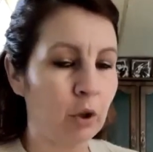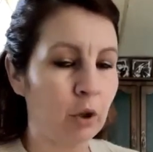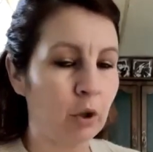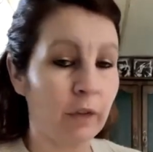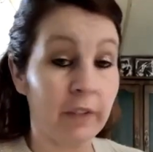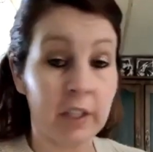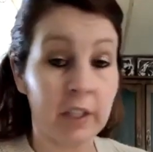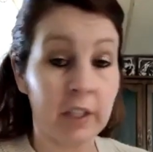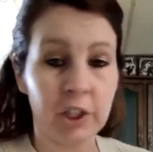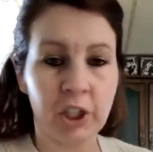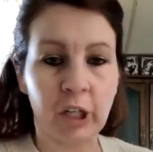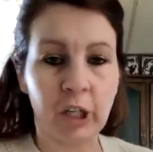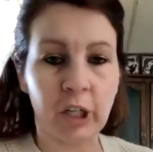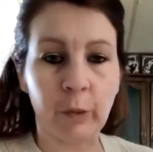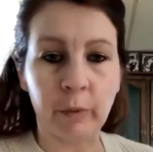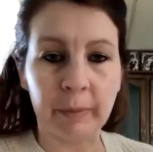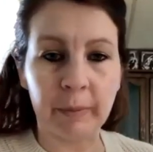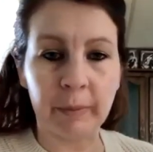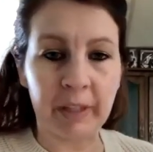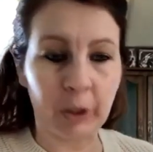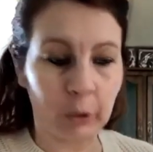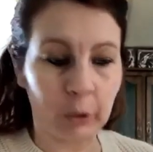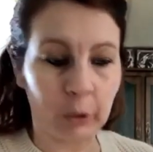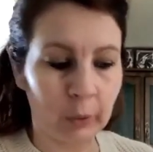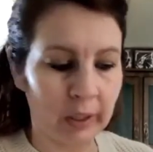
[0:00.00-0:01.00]
of this year will
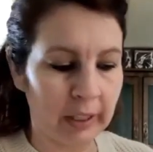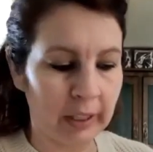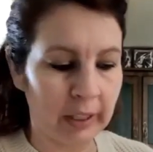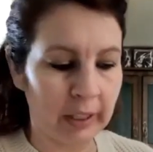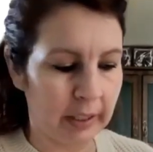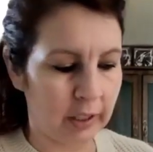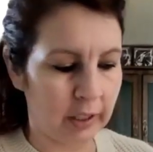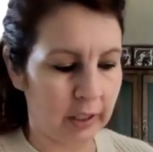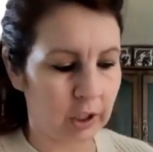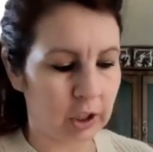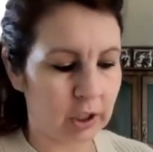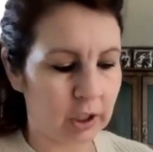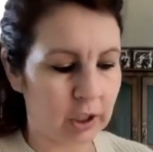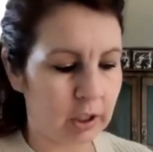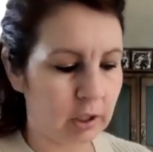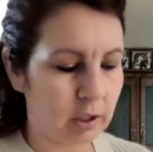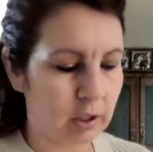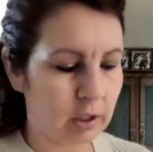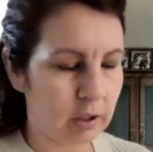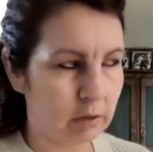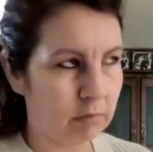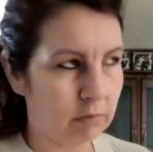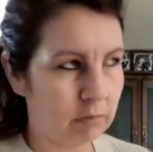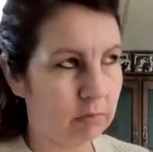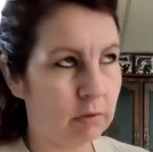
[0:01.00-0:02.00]
be 3 years,
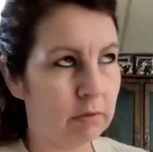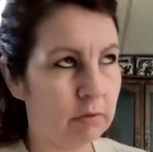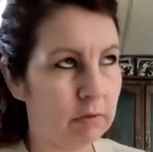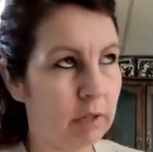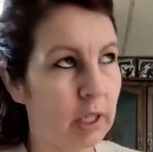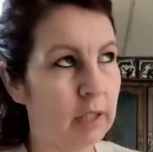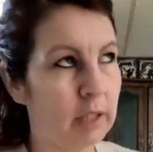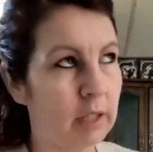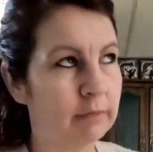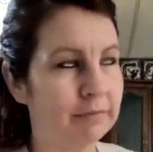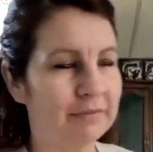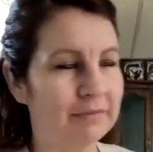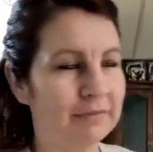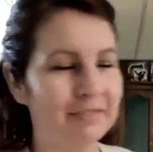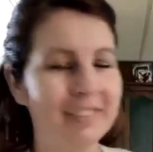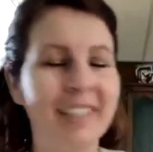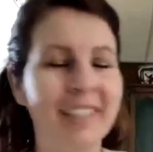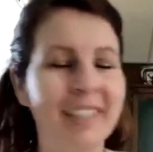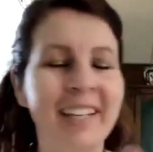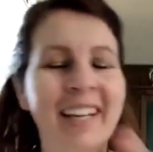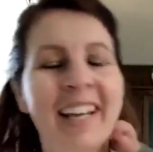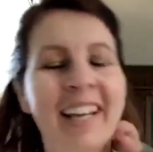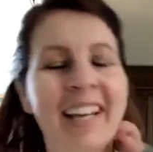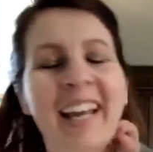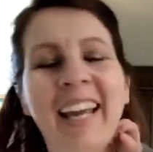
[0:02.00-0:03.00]
right?
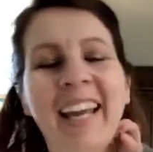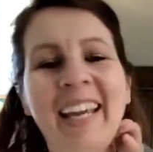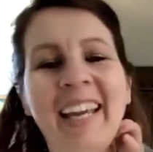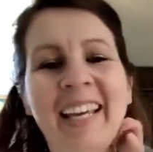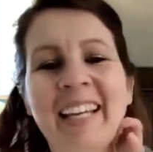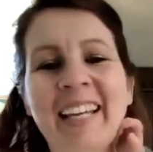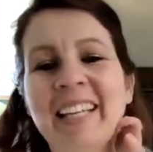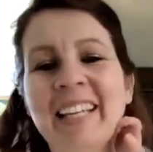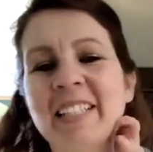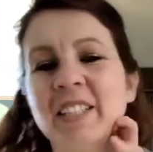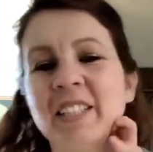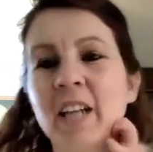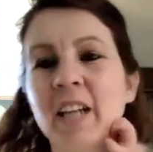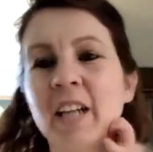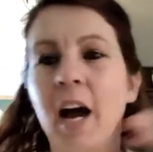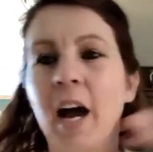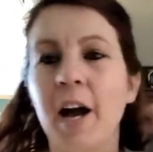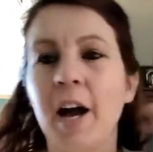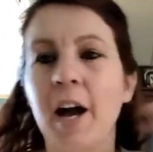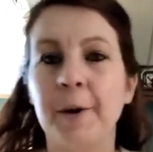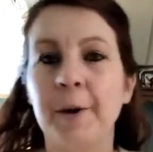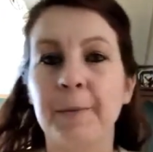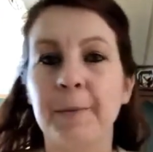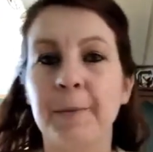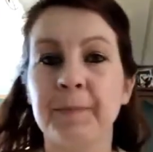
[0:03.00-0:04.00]
And
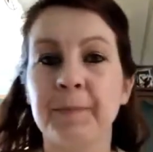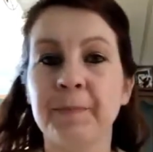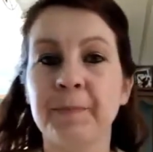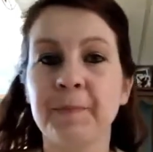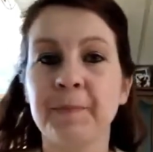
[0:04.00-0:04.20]
I